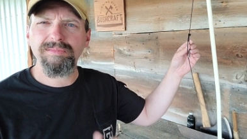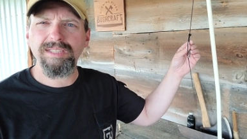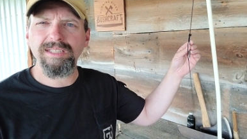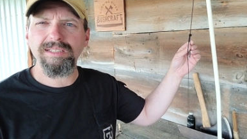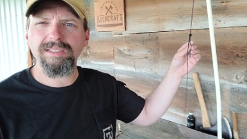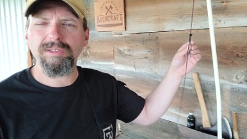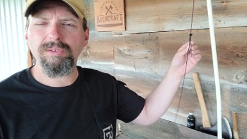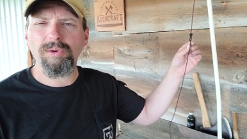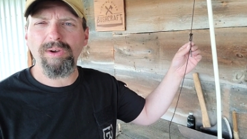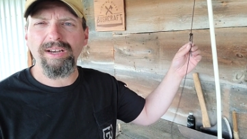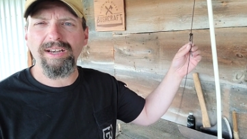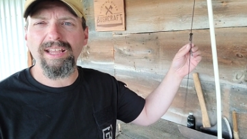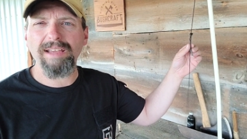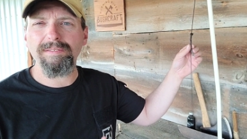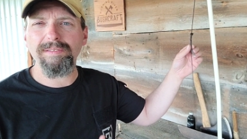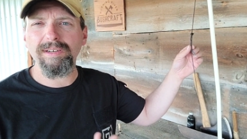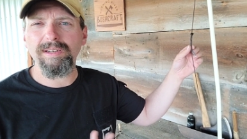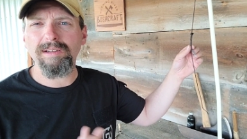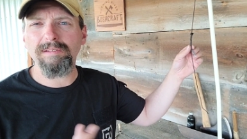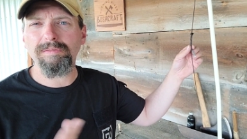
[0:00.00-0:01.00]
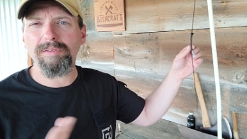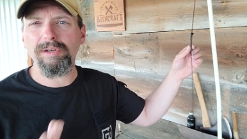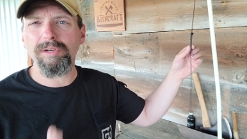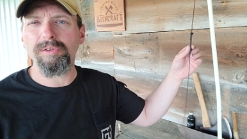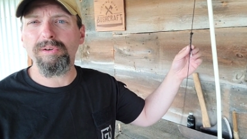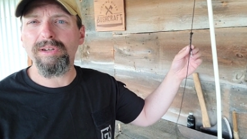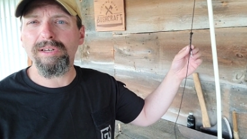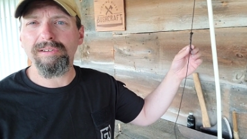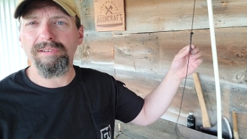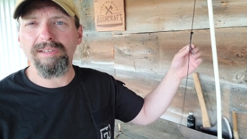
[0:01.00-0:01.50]
didn't quite have enough, or
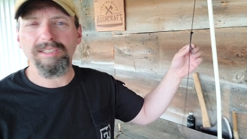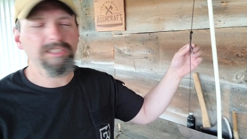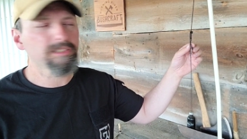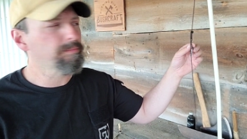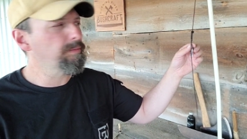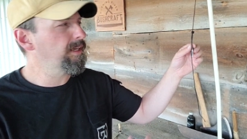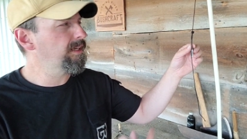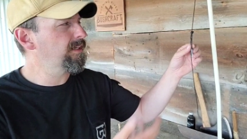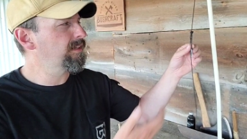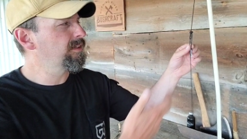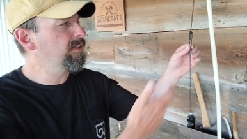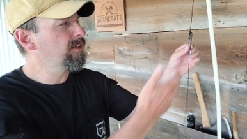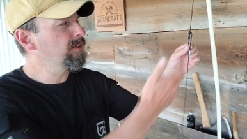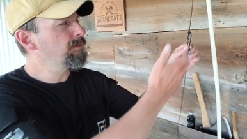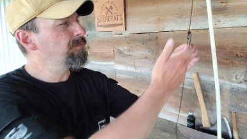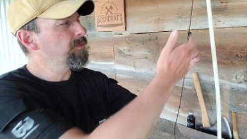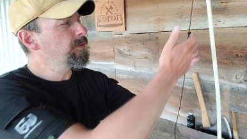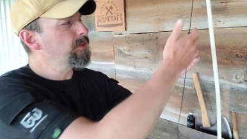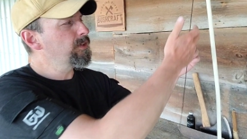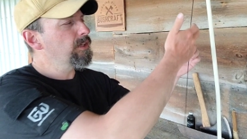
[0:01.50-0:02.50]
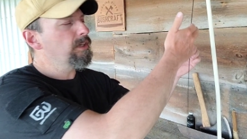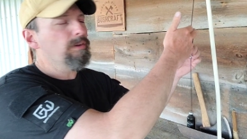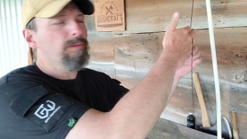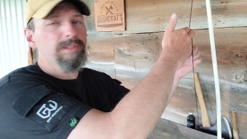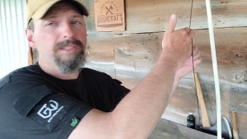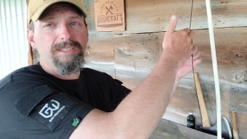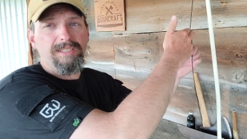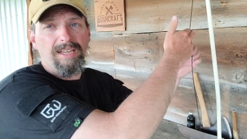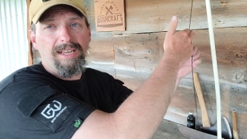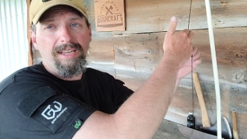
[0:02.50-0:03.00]
you underestimated, you can
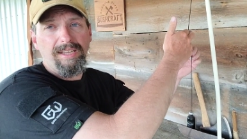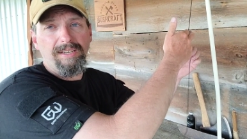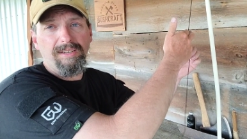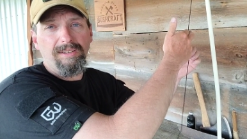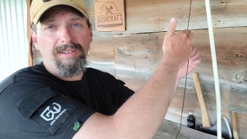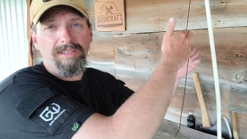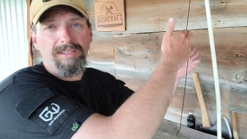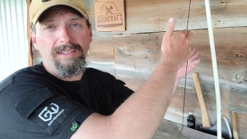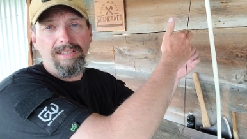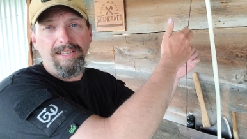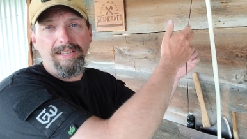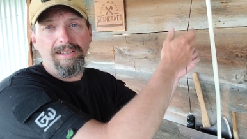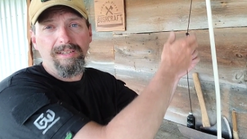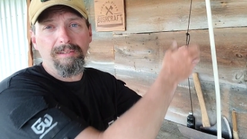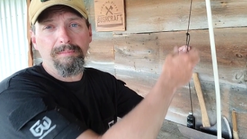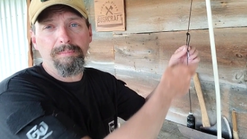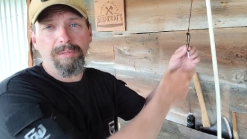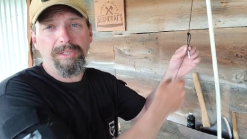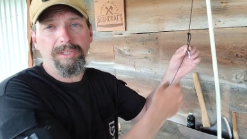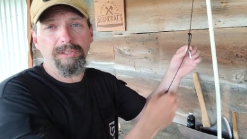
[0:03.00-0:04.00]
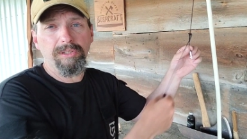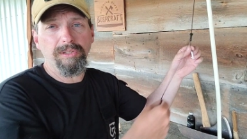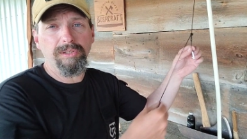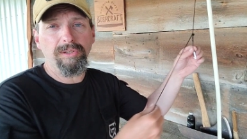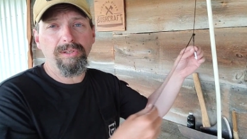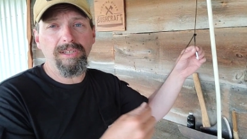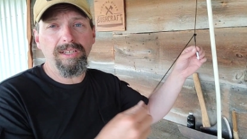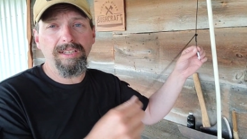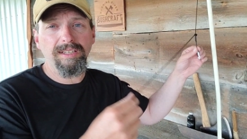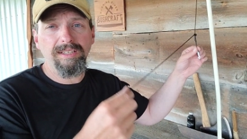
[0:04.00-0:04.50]
always tie it on later, but you're
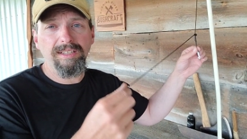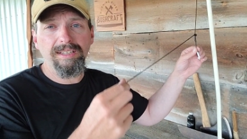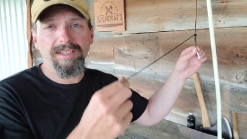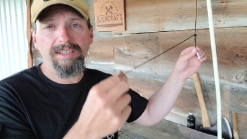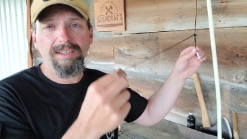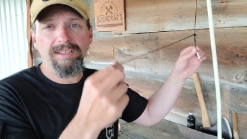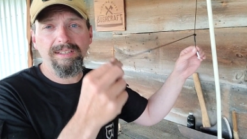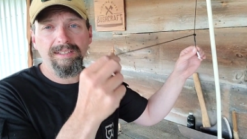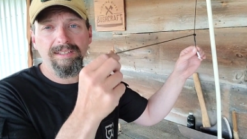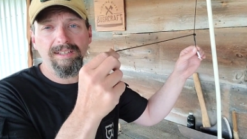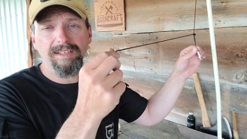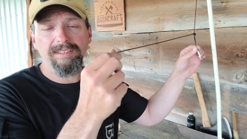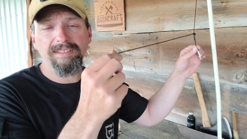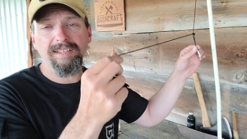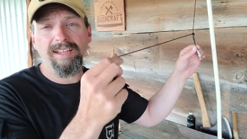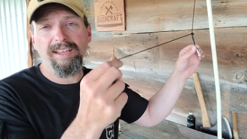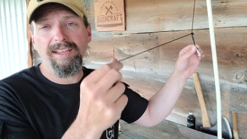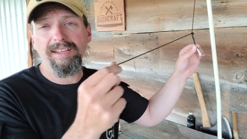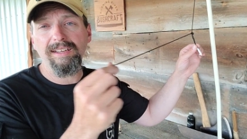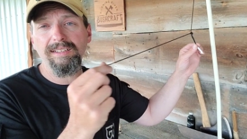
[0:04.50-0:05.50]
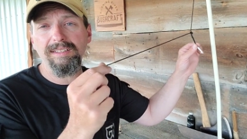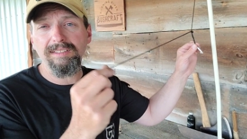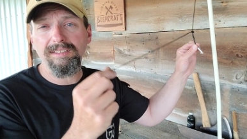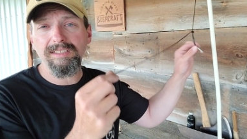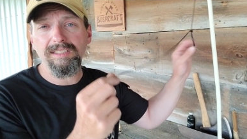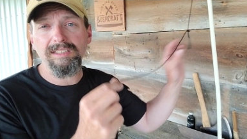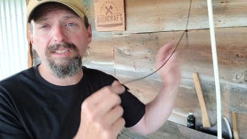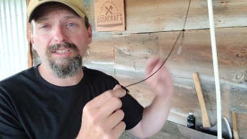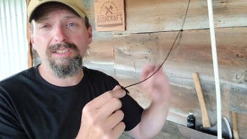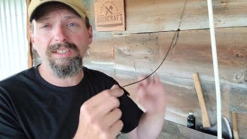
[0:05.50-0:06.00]
going to need a tail
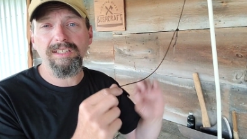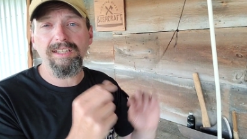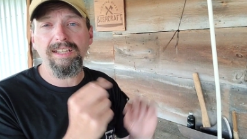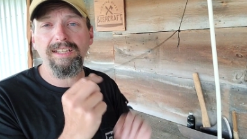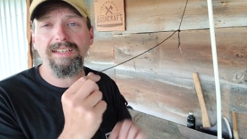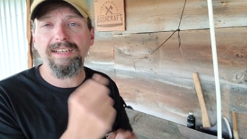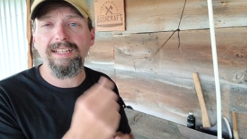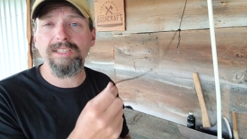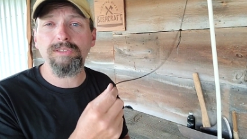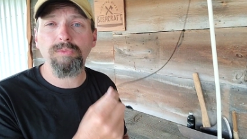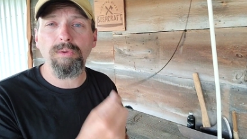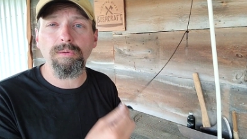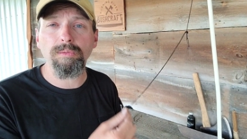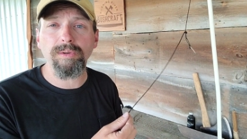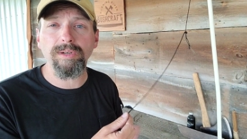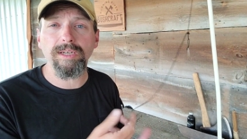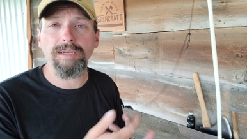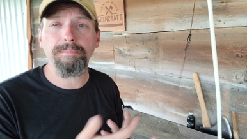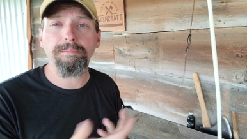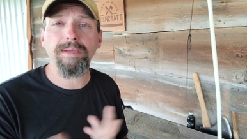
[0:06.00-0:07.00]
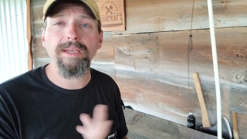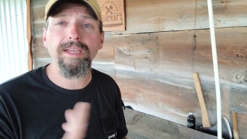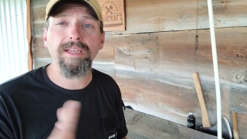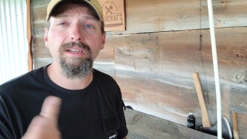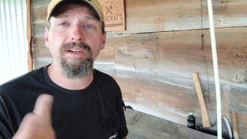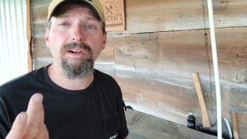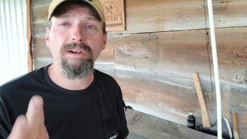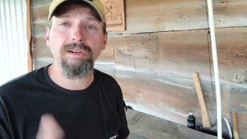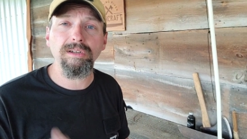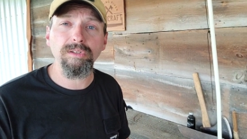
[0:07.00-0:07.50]
essentially, and that's what we're going to
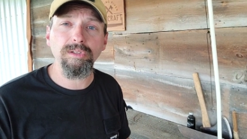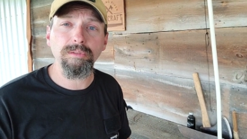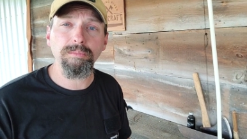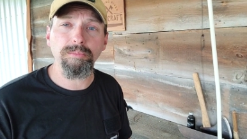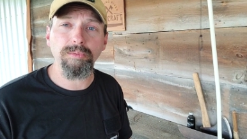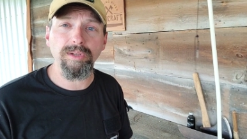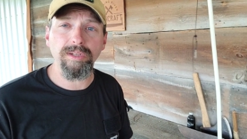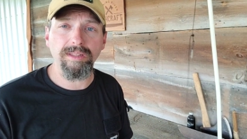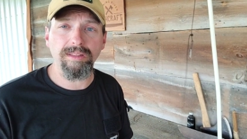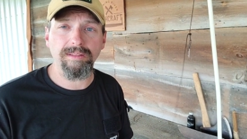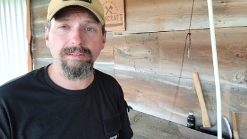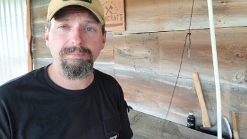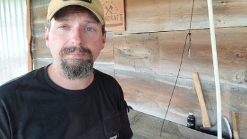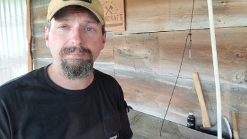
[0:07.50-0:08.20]
make our loop with.